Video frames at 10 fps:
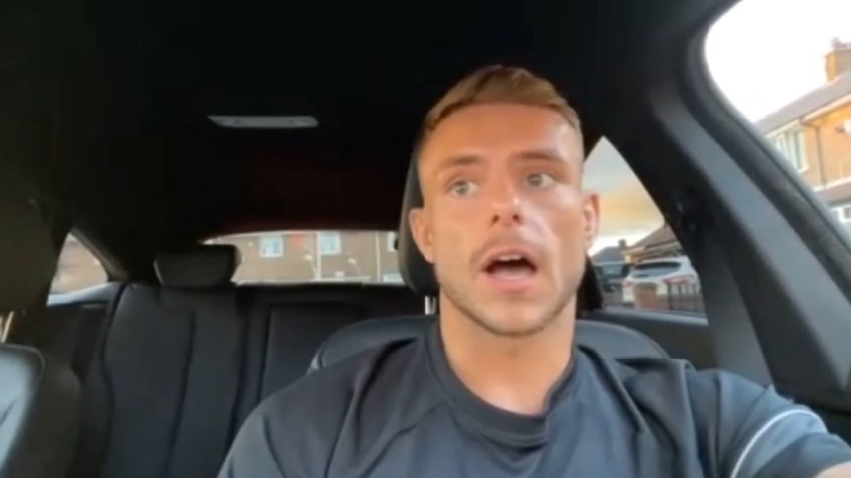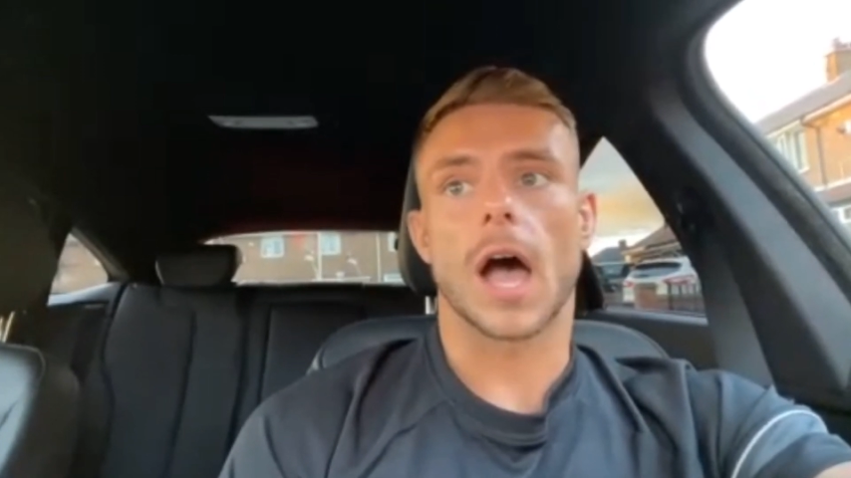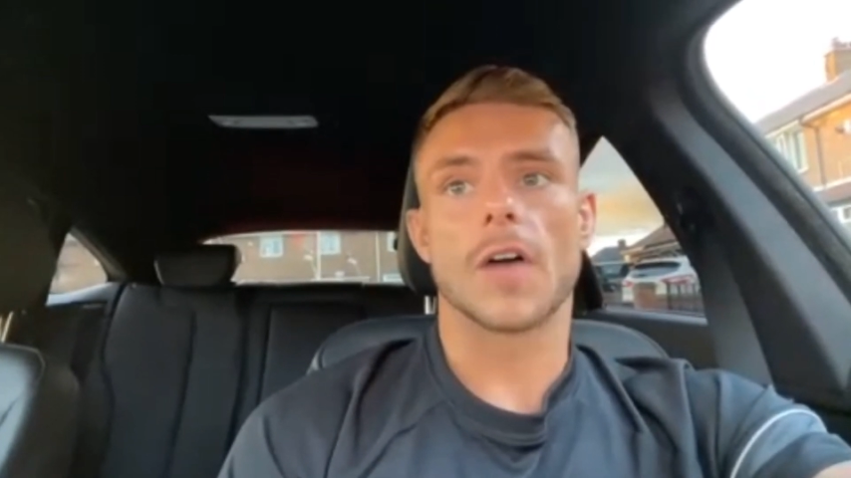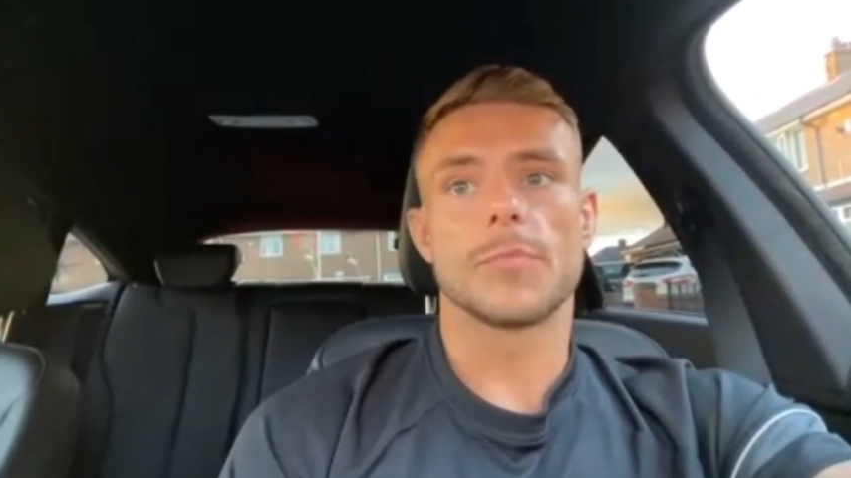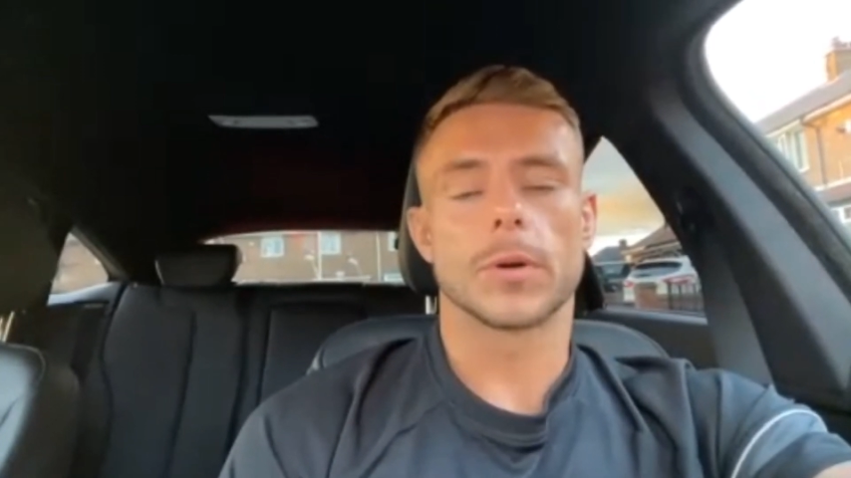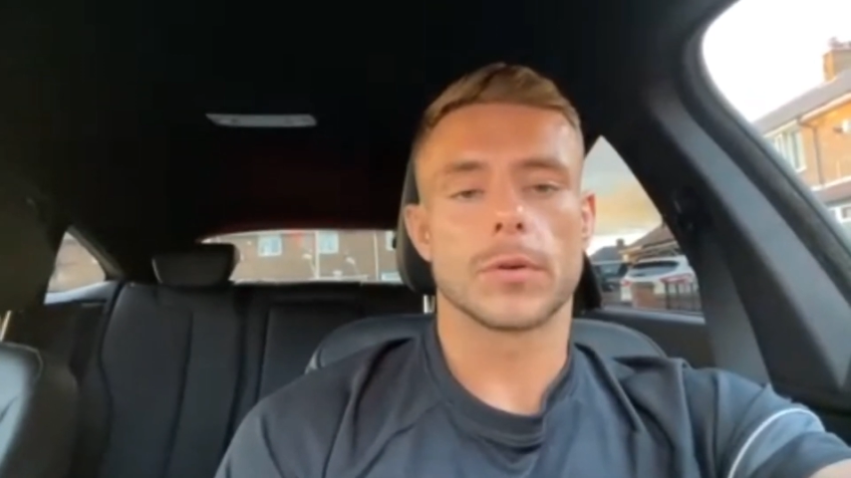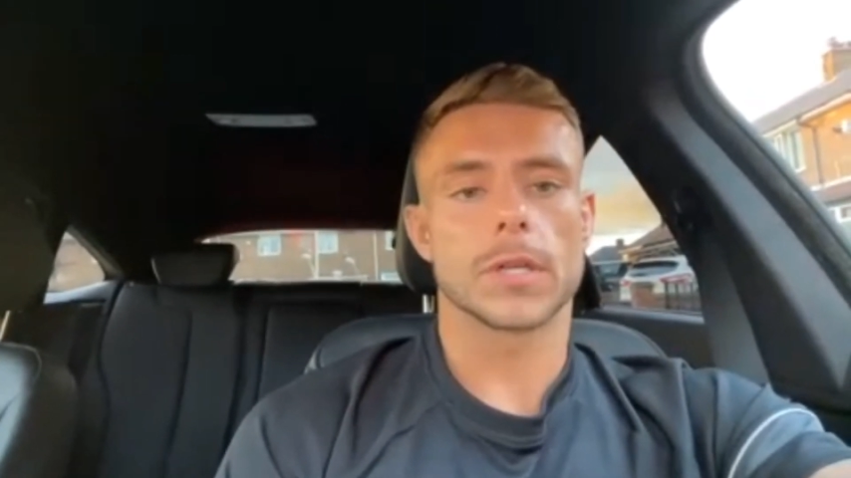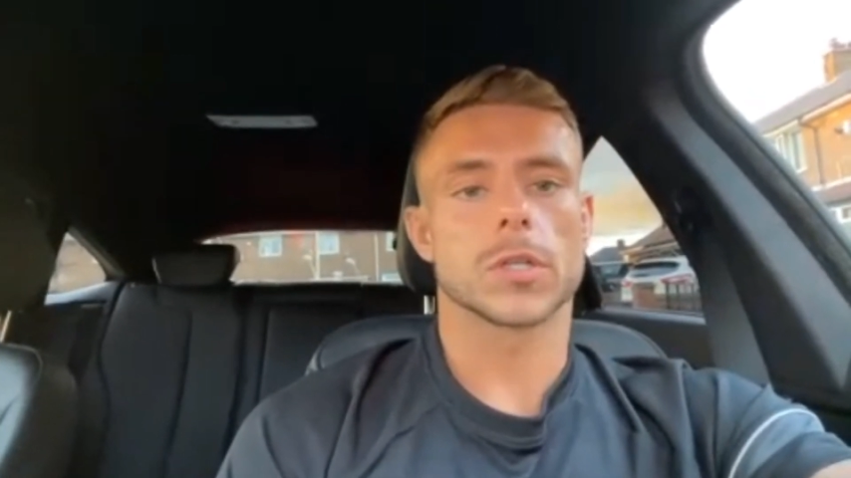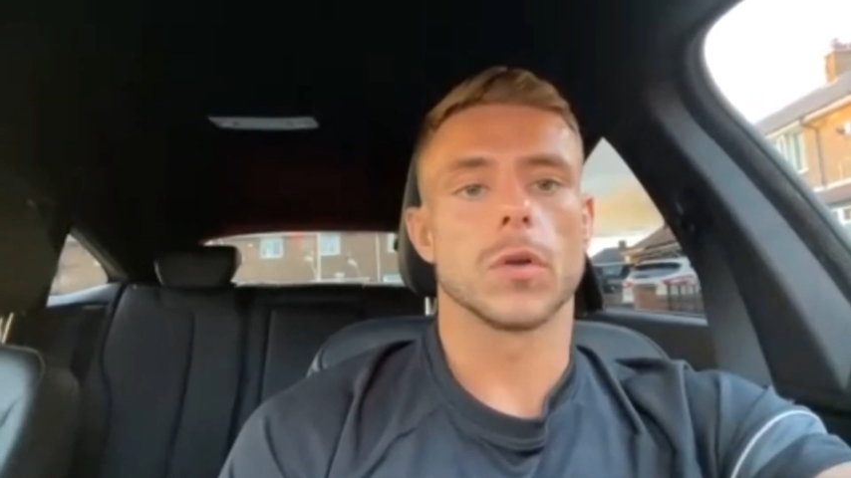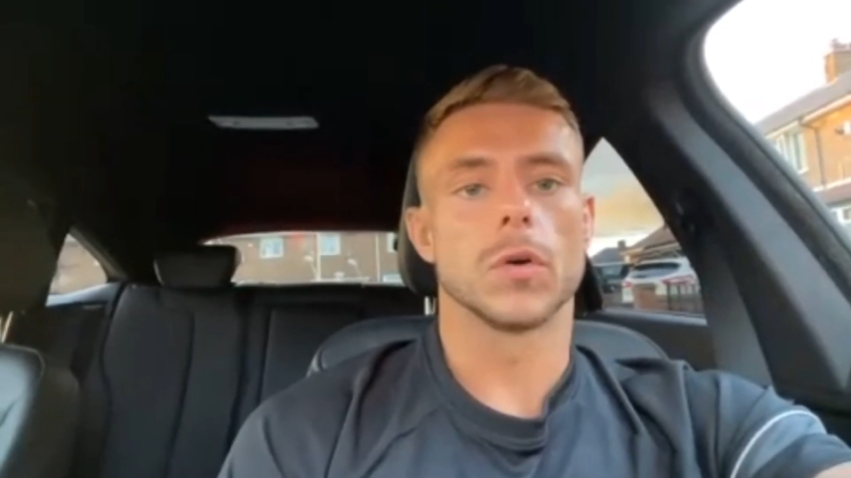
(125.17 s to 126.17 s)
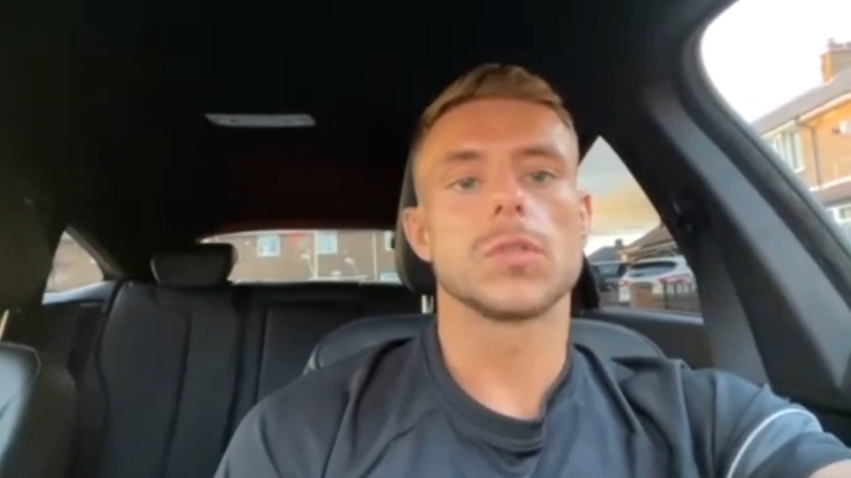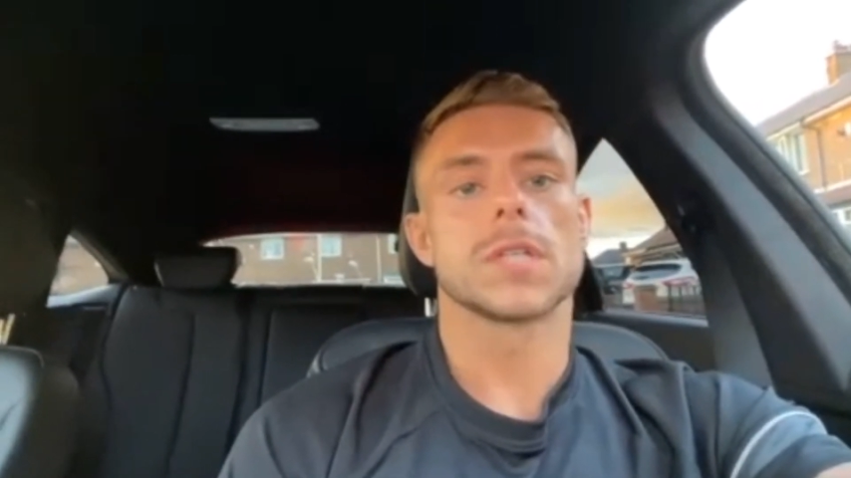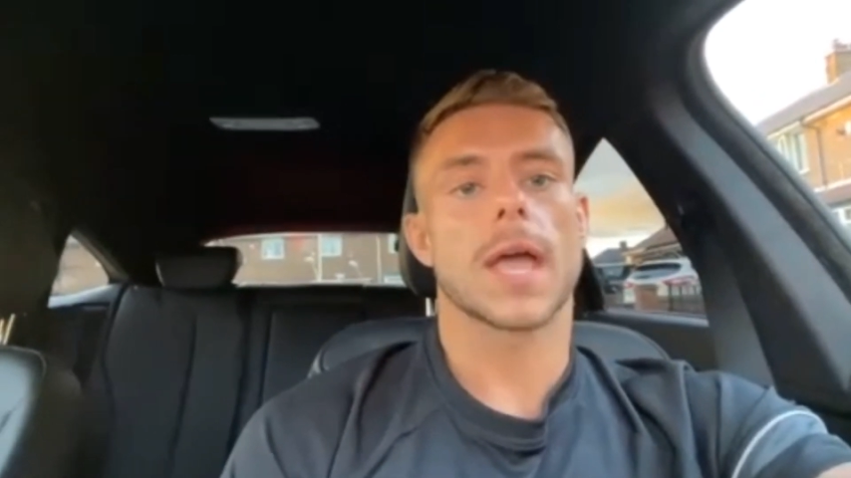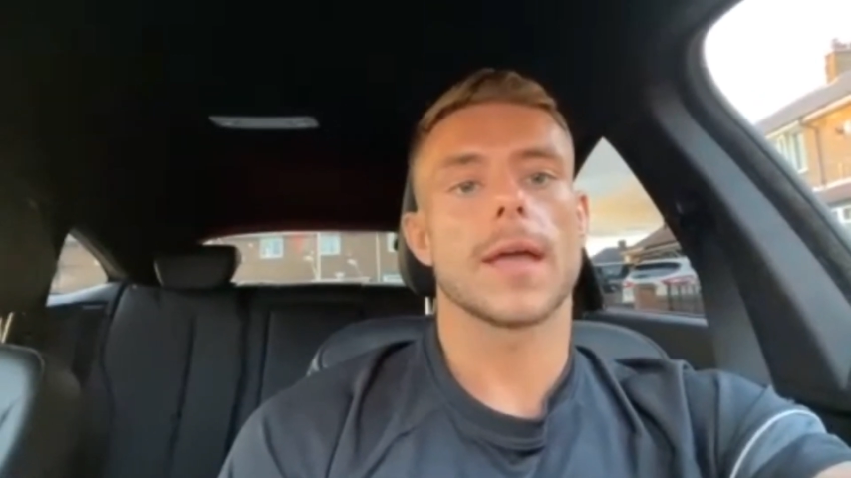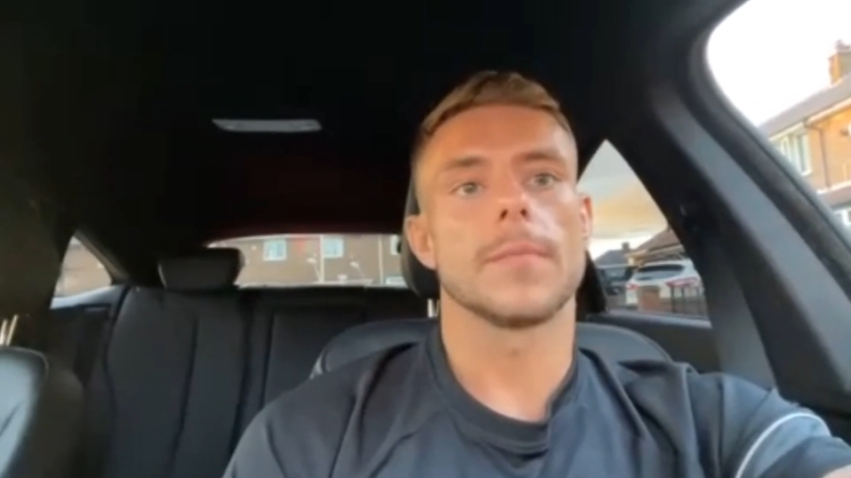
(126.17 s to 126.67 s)
I've progressed loads
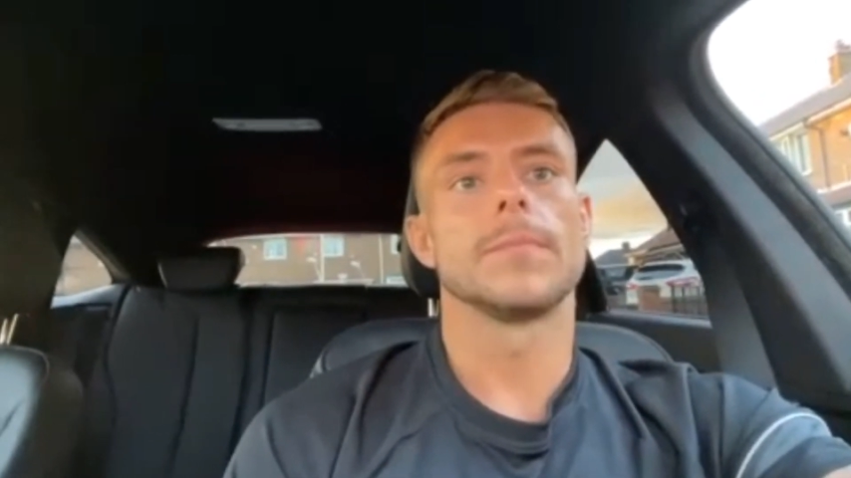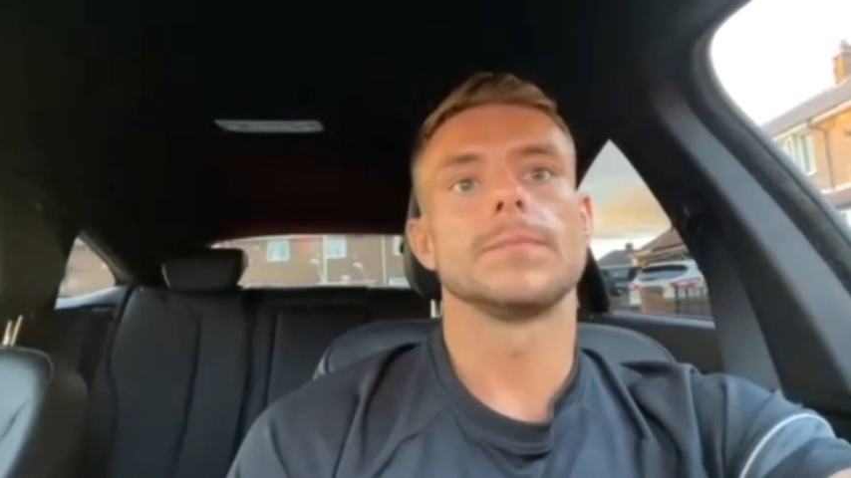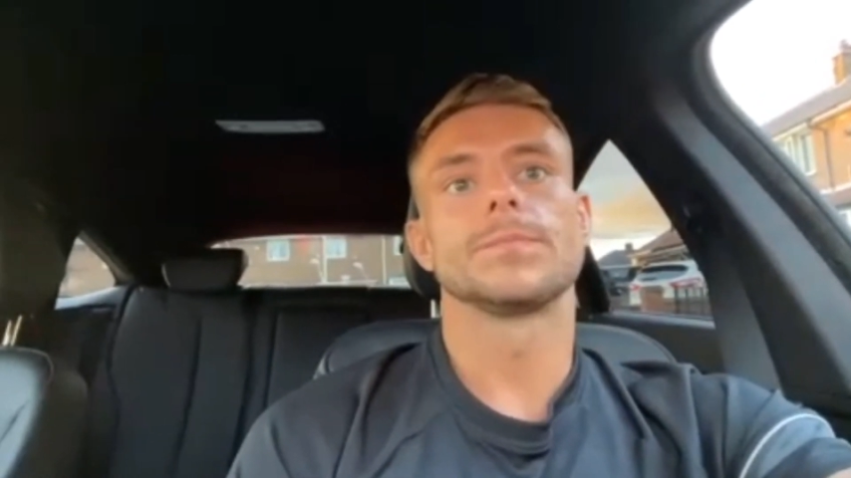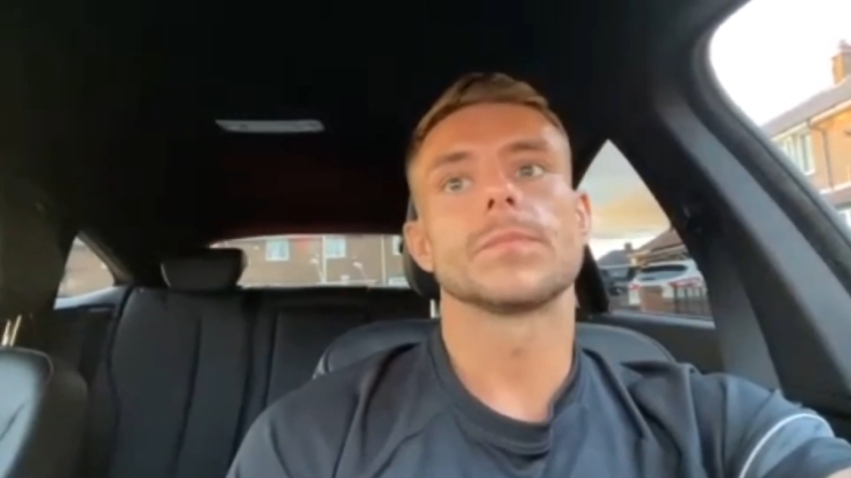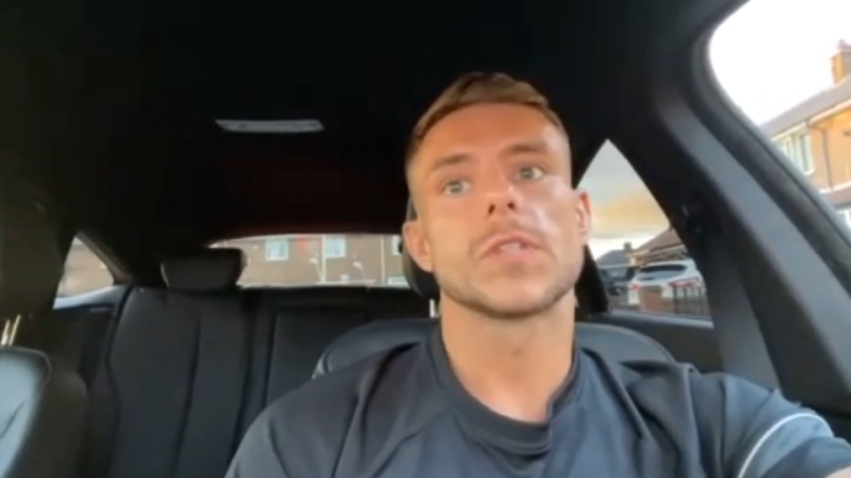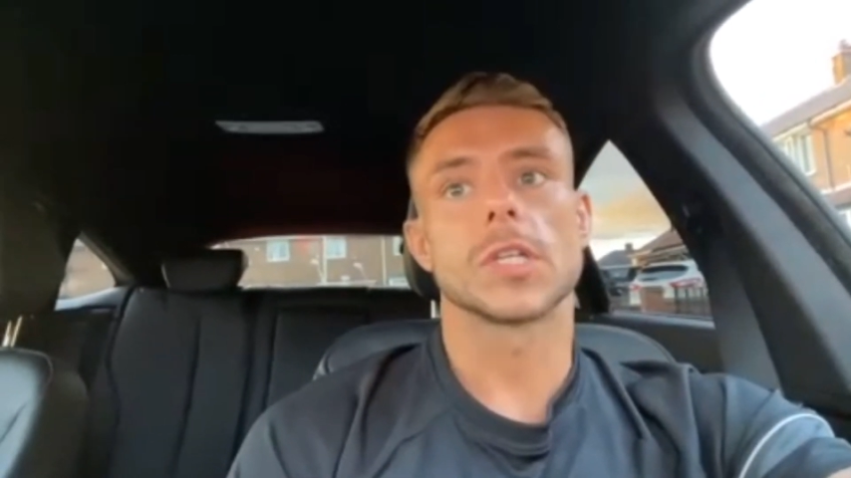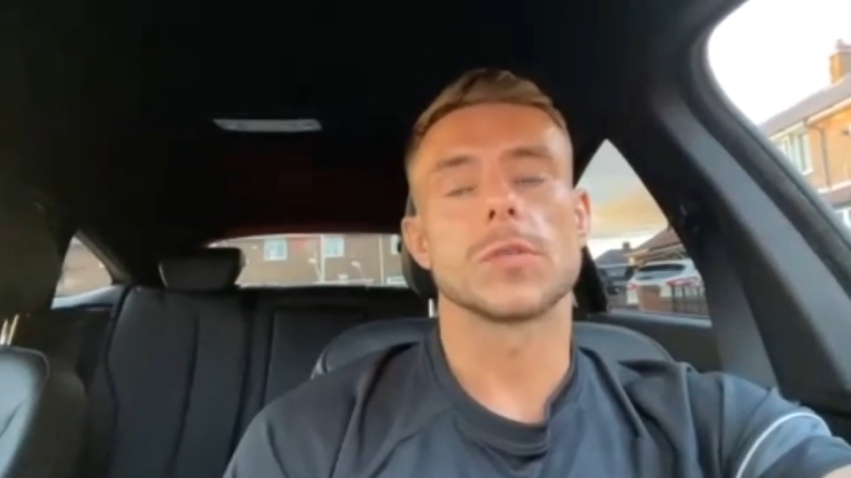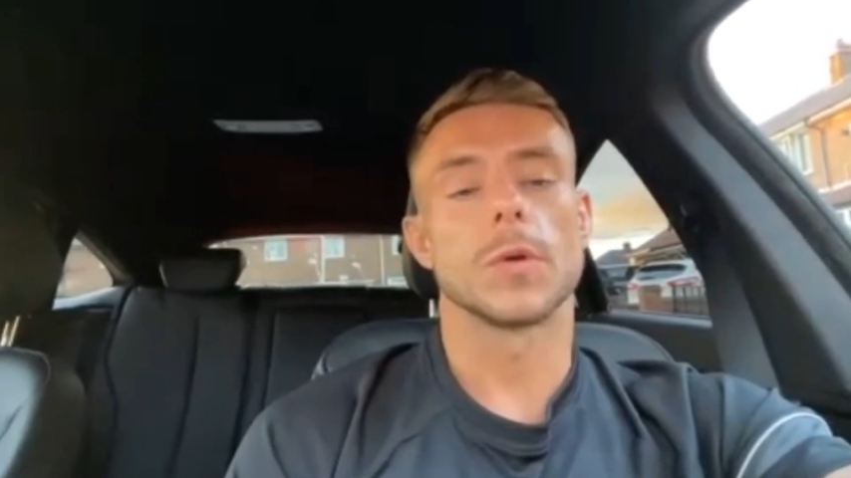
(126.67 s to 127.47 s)
since